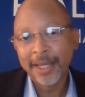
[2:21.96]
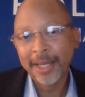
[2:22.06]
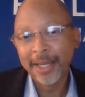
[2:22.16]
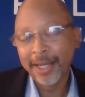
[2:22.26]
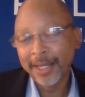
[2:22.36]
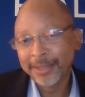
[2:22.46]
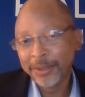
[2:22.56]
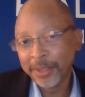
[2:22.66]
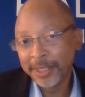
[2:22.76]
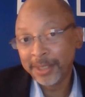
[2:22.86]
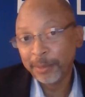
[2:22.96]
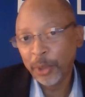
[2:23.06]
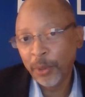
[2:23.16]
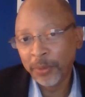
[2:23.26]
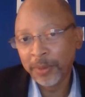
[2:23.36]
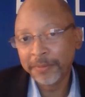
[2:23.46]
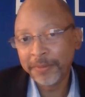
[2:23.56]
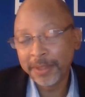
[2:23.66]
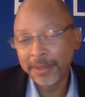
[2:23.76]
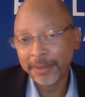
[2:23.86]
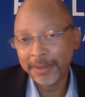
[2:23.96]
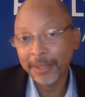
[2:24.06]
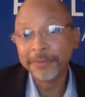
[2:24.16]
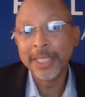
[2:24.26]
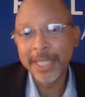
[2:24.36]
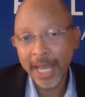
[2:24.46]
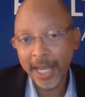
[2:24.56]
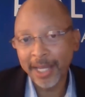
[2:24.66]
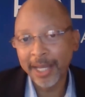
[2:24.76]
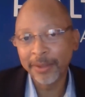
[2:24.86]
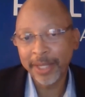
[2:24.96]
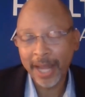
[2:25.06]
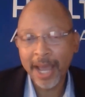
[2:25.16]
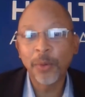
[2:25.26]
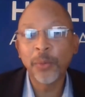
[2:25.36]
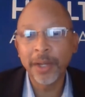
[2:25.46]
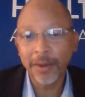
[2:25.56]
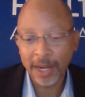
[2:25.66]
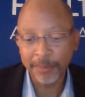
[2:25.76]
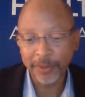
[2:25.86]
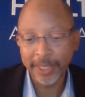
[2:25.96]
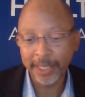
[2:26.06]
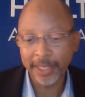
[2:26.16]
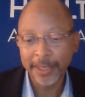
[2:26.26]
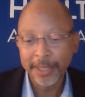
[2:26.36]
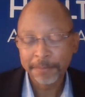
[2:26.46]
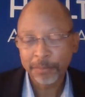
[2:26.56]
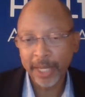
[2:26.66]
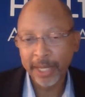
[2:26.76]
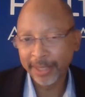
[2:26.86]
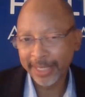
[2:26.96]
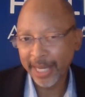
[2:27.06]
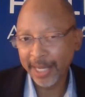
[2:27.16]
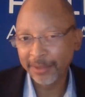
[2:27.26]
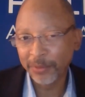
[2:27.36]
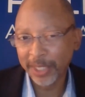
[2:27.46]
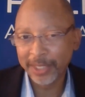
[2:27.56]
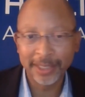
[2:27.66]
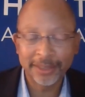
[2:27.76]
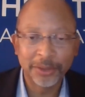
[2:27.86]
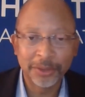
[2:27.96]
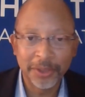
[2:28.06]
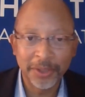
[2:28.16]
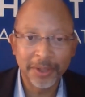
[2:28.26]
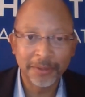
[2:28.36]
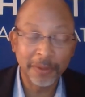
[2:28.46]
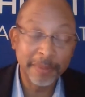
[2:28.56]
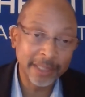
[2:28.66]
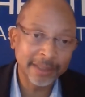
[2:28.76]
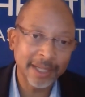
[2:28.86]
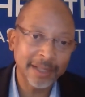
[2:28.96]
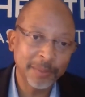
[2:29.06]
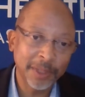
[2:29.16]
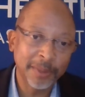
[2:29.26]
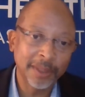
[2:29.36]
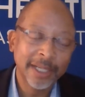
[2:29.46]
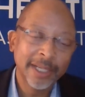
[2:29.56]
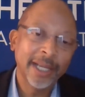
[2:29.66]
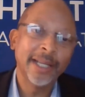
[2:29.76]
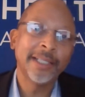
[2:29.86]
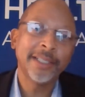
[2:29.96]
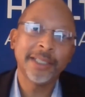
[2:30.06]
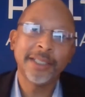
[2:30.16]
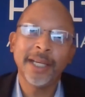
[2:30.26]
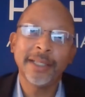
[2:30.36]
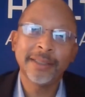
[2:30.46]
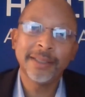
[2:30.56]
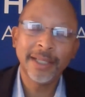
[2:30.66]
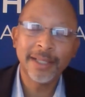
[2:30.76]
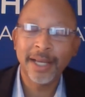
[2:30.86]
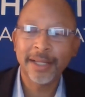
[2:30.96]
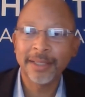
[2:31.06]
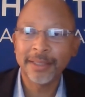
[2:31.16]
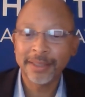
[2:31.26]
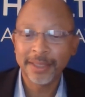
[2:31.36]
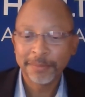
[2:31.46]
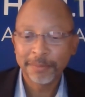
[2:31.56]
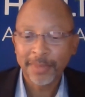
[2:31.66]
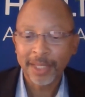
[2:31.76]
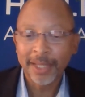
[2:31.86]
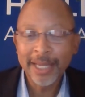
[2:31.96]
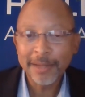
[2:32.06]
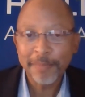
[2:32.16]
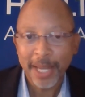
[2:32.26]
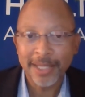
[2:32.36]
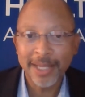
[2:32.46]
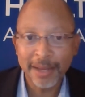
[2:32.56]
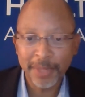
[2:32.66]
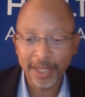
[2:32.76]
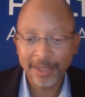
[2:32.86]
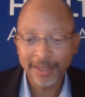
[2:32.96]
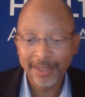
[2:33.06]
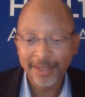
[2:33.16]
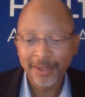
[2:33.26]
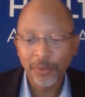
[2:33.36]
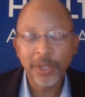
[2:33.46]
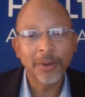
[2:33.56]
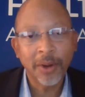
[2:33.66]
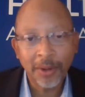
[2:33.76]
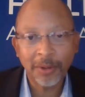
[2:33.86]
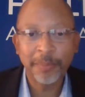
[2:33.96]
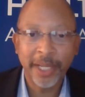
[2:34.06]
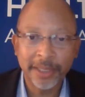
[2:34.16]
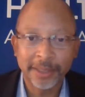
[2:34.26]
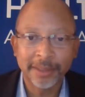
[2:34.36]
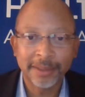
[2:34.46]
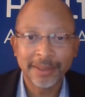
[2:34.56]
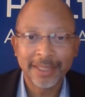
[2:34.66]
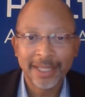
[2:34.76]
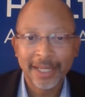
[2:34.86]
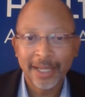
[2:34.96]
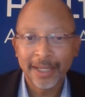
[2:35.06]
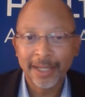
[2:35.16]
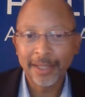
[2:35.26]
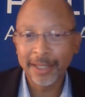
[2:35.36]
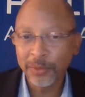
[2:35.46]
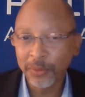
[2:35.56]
It's sort of the sum total of today and how we are operating. And again, one of the lessons learned from inside the bubble at HHS, and that is, in a pandemic, we are all patients. I think